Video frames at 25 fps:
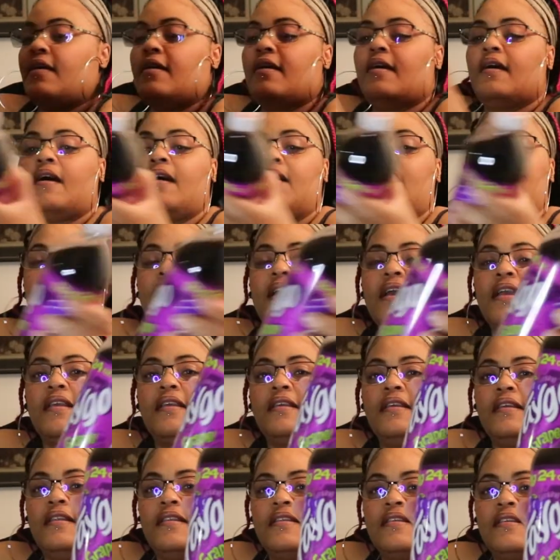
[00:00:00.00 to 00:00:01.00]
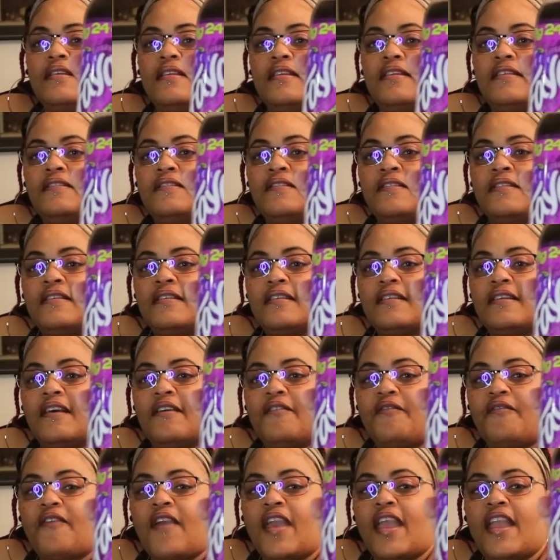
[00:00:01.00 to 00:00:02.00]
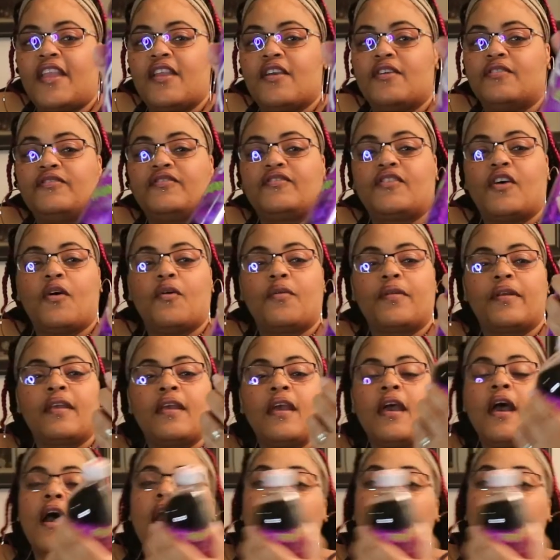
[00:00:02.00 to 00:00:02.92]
Oh my goodness. A Fayo soda.